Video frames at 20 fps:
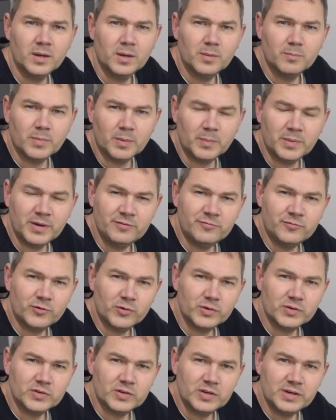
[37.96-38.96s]
My main
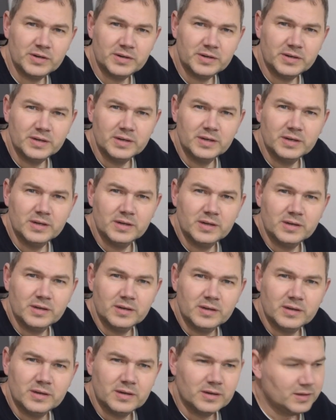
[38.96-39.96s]
focus here
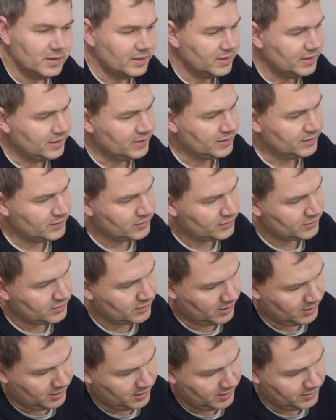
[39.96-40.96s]
is
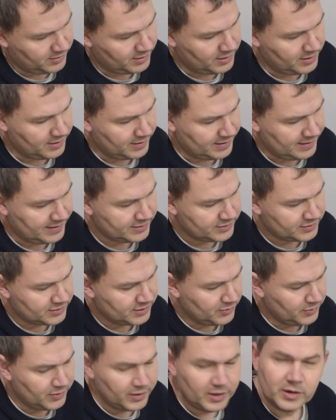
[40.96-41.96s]
the
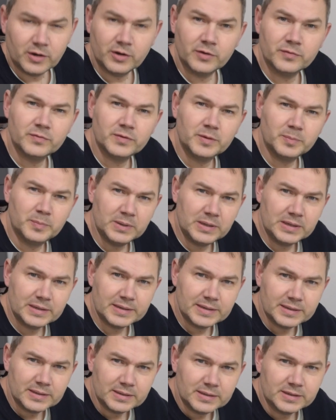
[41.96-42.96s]
exterior of the
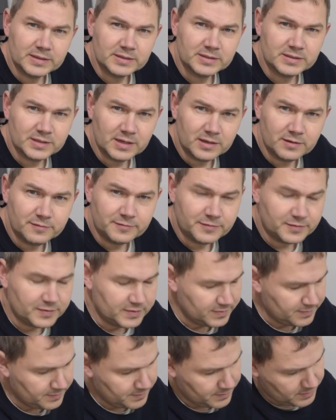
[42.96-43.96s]
building itself,
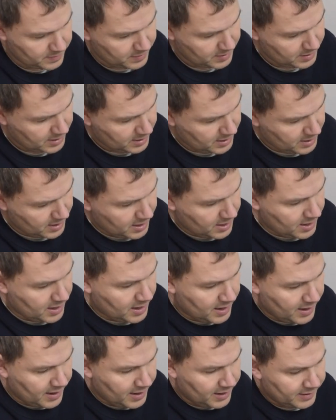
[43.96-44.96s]

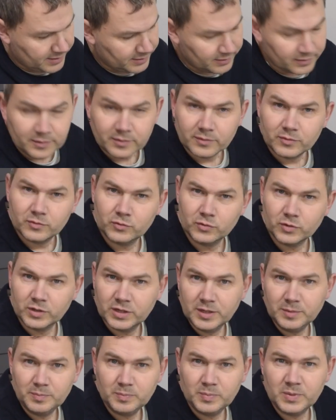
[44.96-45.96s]
and to
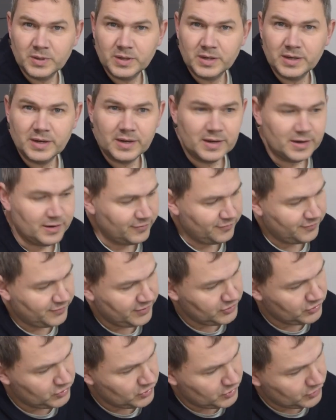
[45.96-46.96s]
keep the
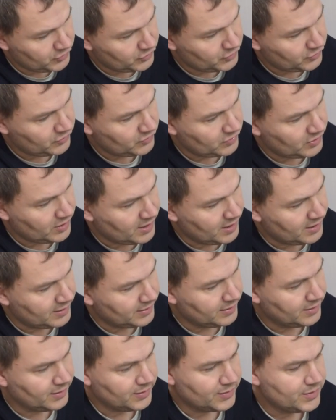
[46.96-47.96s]
features and
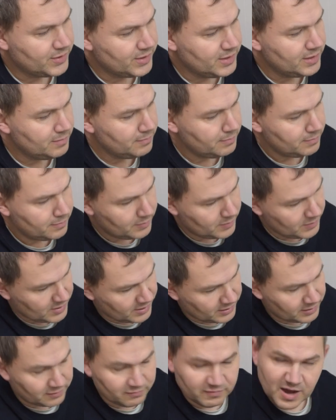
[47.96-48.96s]
the theme
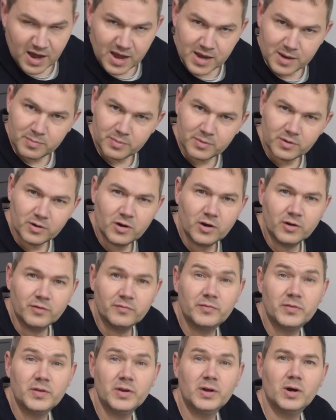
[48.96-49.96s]
and the vibe
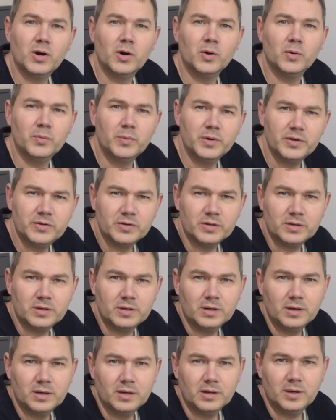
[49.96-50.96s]
of the
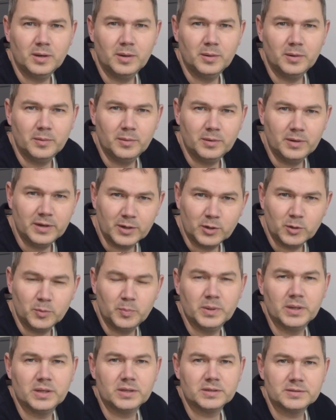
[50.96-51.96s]
original Lego
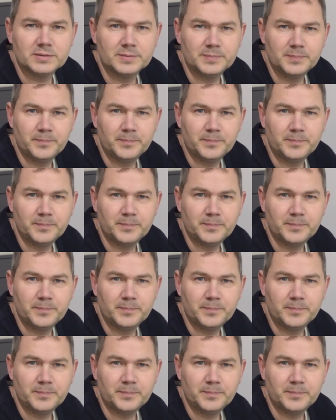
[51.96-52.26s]
build.